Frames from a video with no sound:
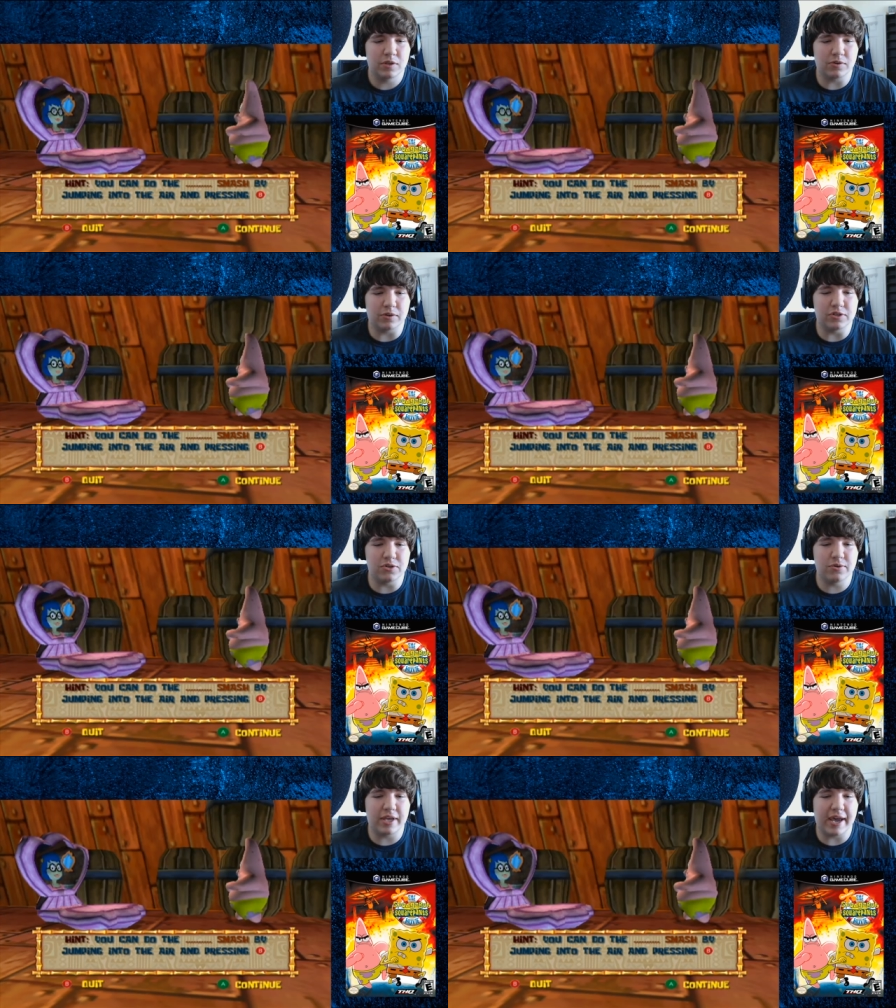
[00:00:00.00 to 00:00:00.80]
You can
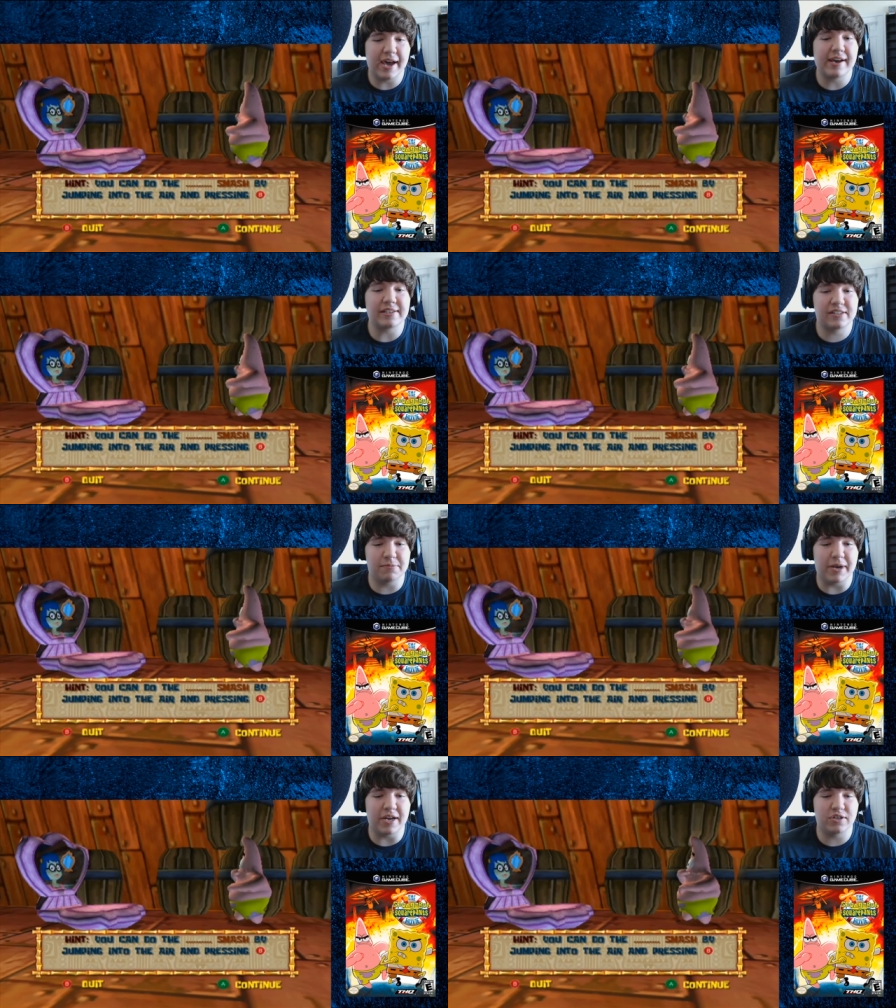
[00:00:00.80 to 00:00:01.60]
do the ass
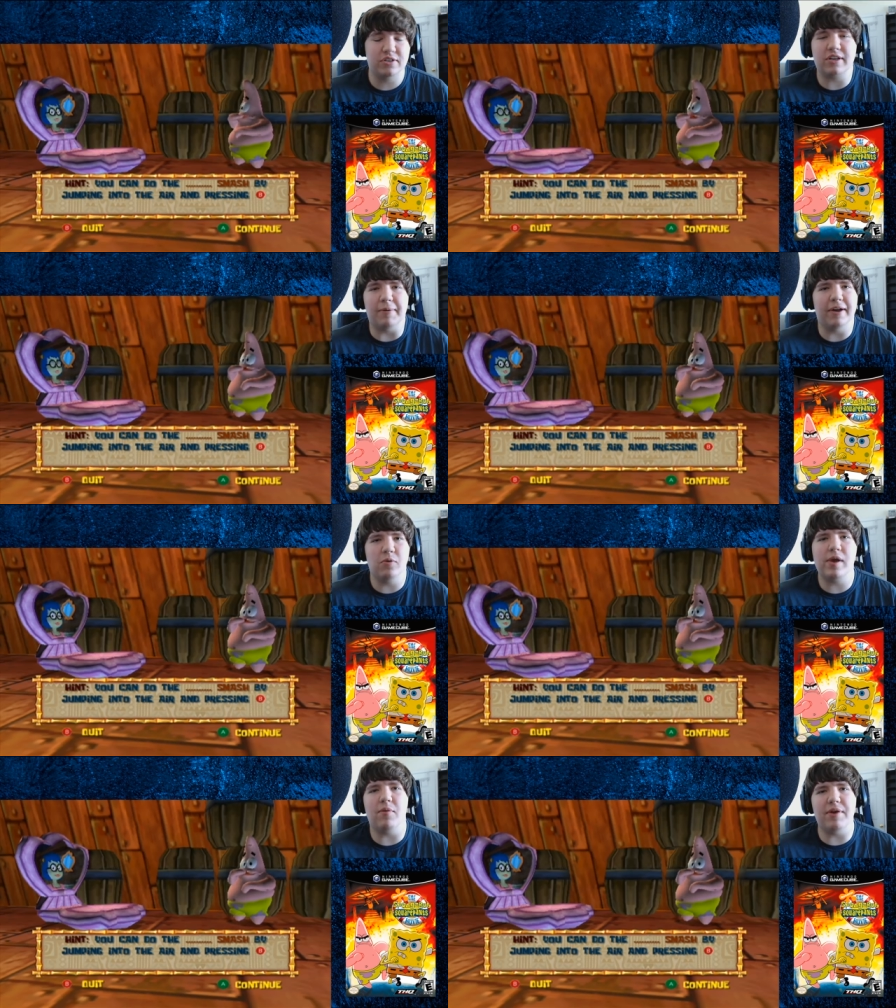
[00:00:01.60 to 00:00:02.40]
smash. Come on,
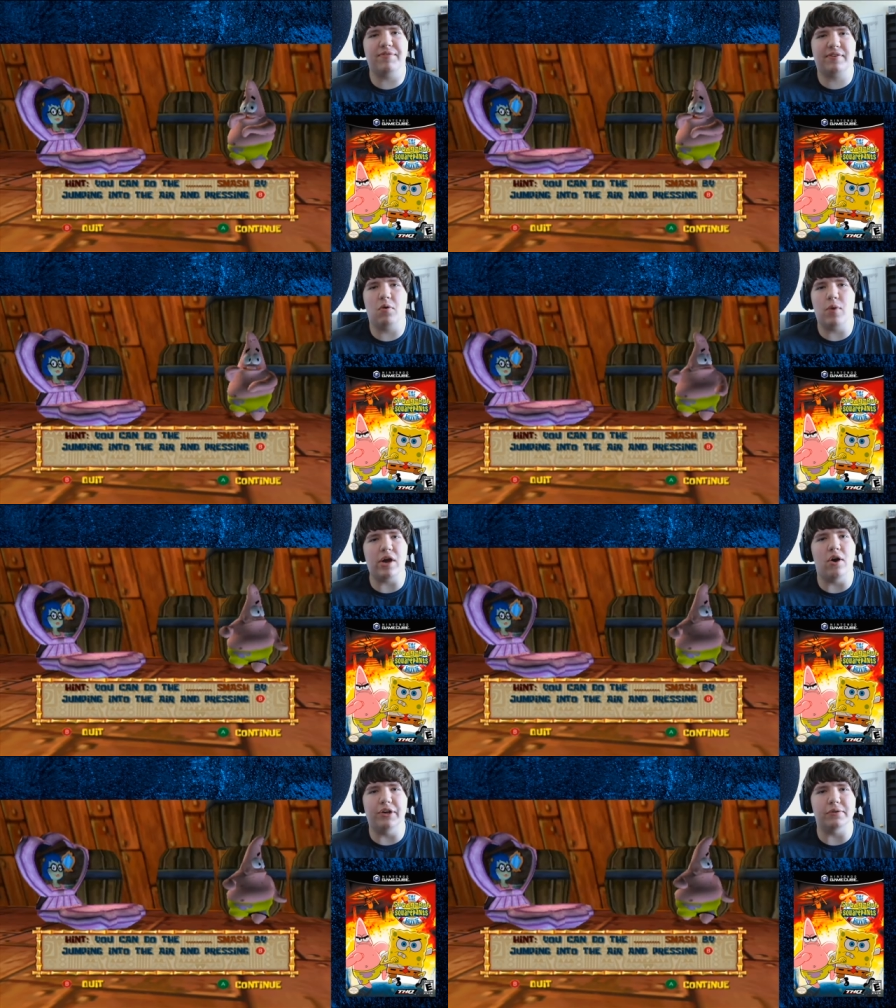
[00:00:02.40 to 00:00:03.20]
we we we
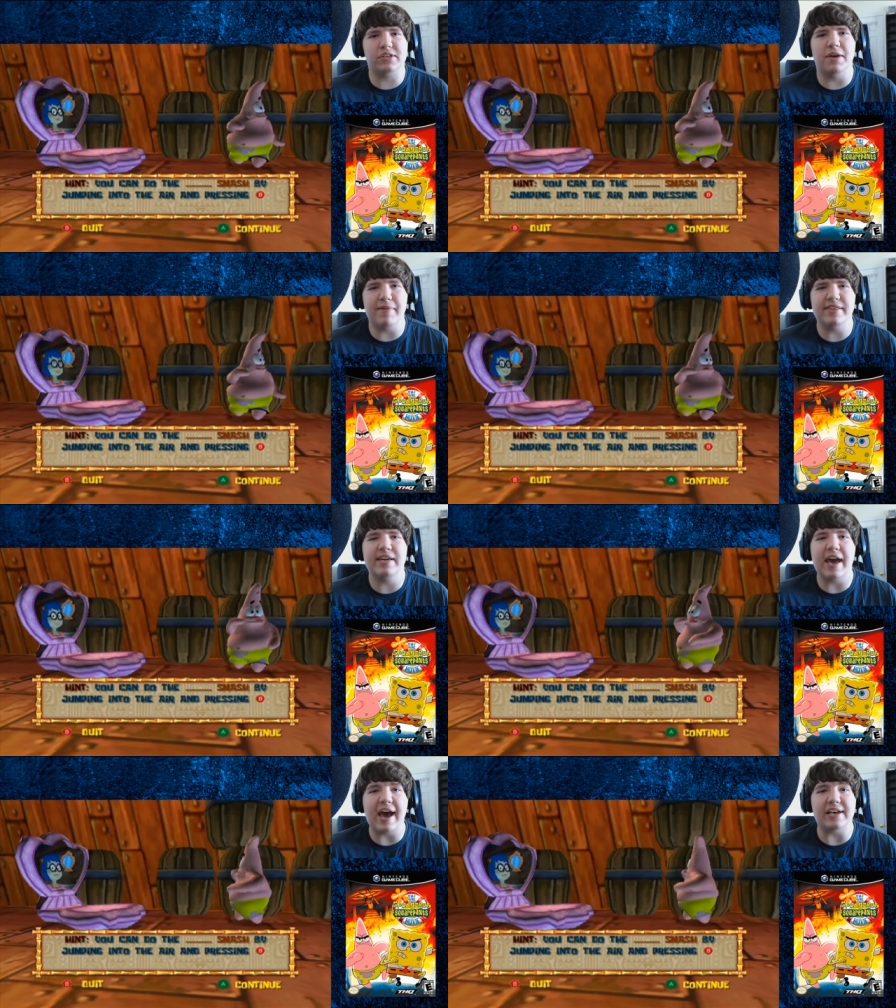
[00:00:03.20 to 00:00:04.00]
all know it's gonna be
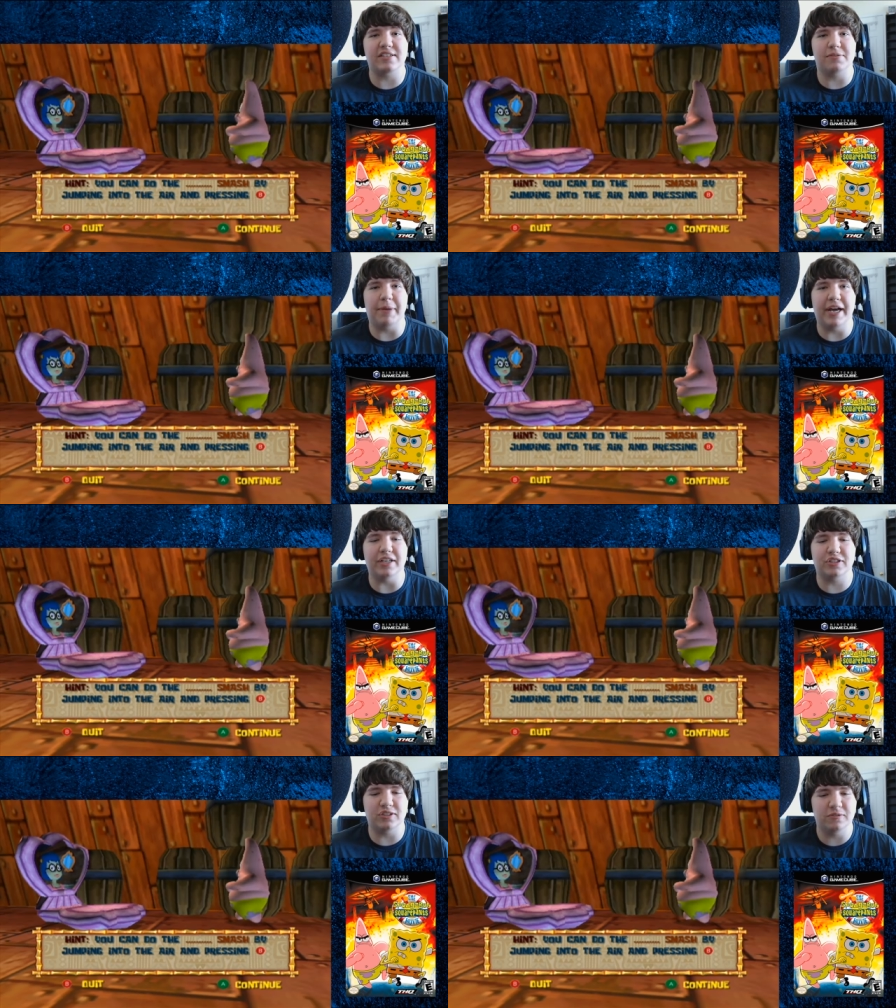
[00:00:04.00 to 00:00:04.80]
the ass
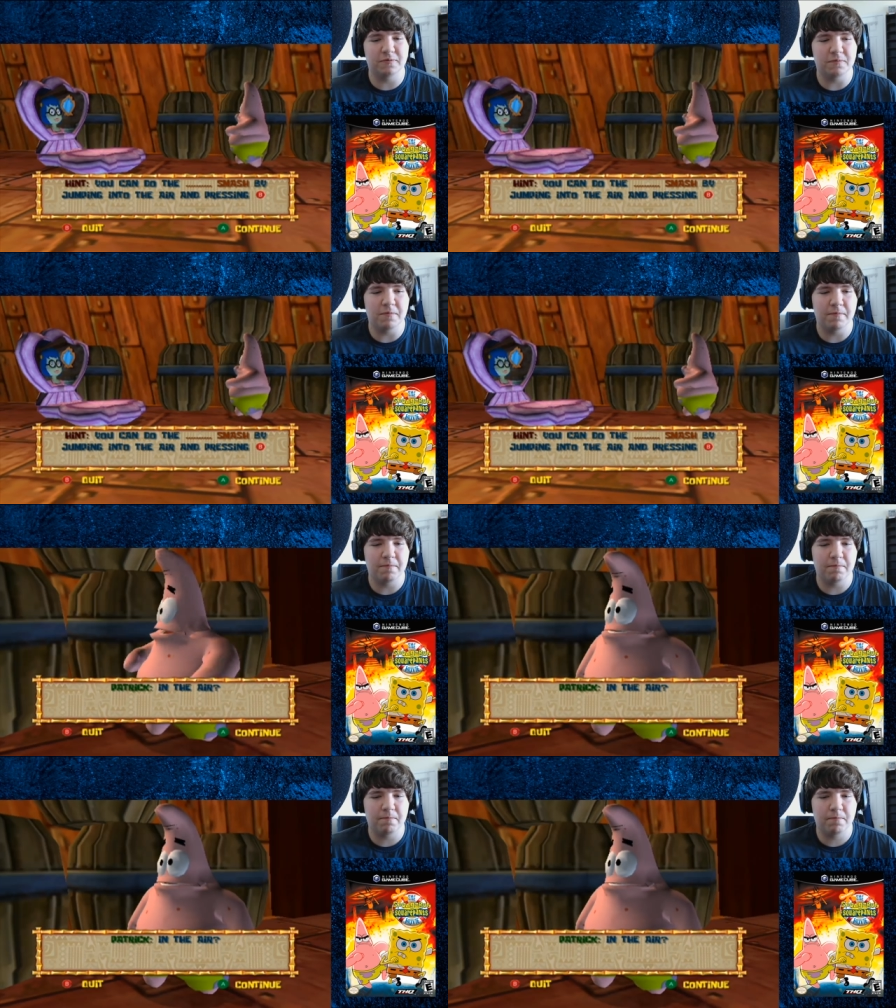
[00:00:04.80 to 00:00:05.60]
smash.
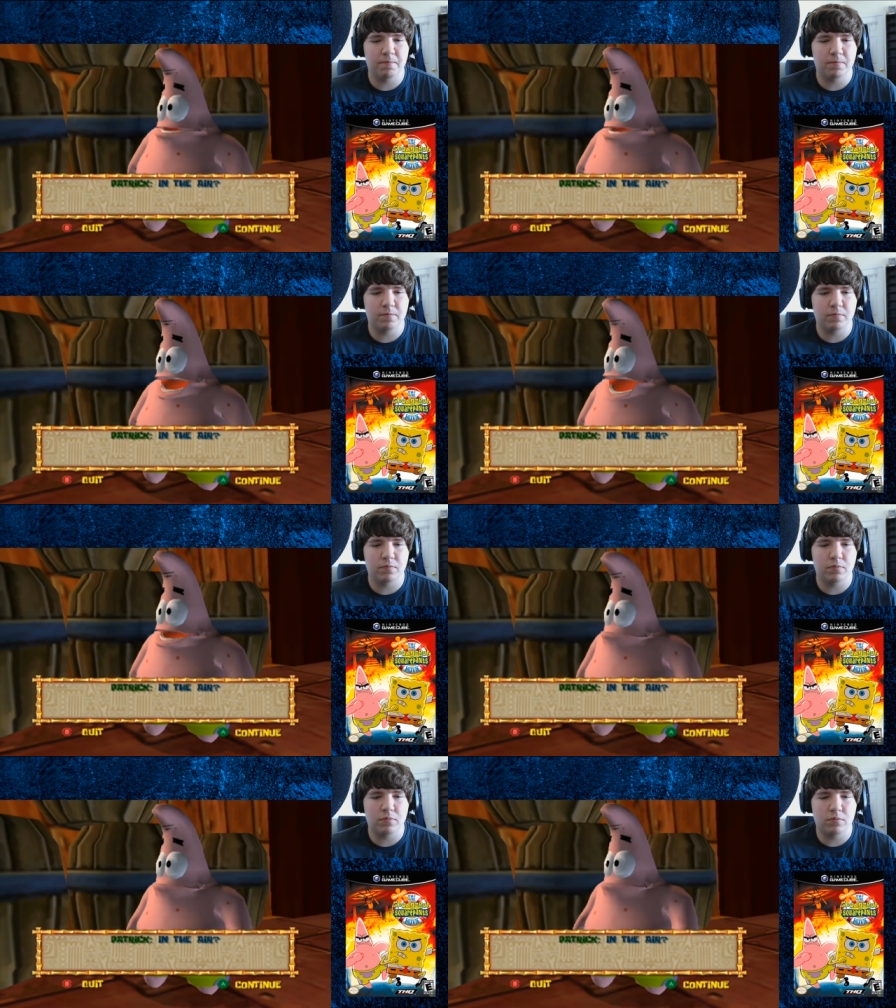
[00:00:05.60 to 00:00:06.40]
In the
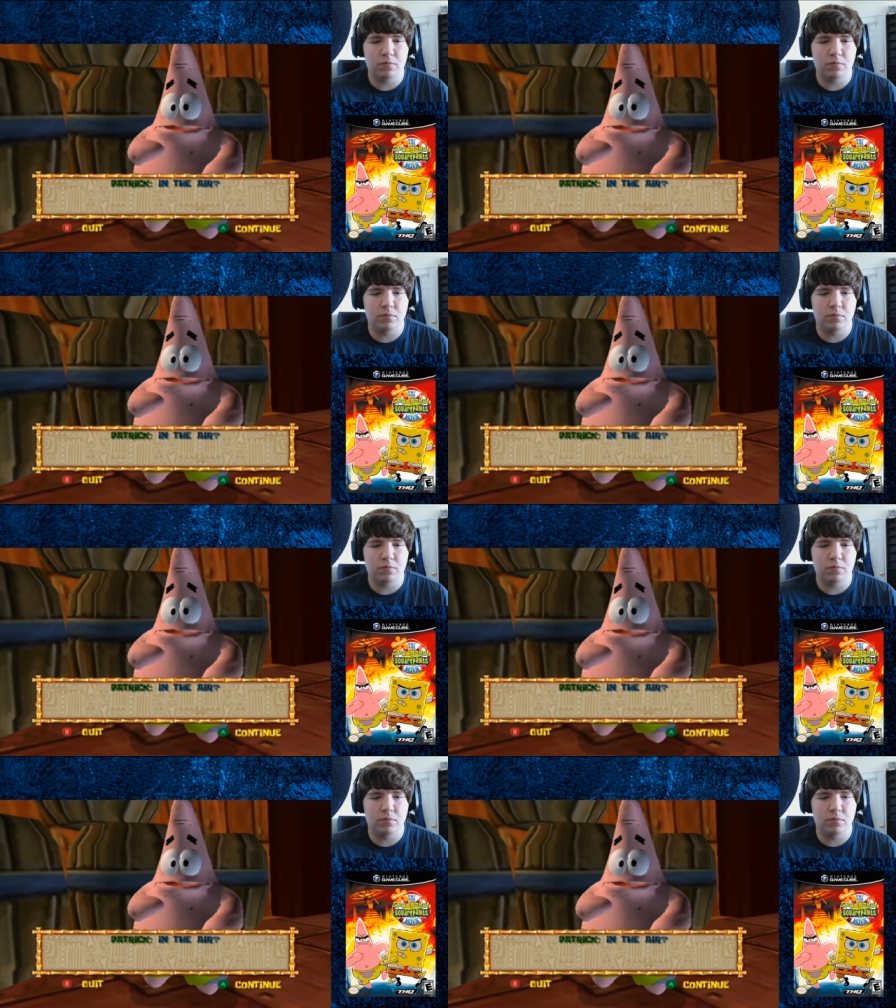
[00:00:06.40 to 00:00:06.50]
air?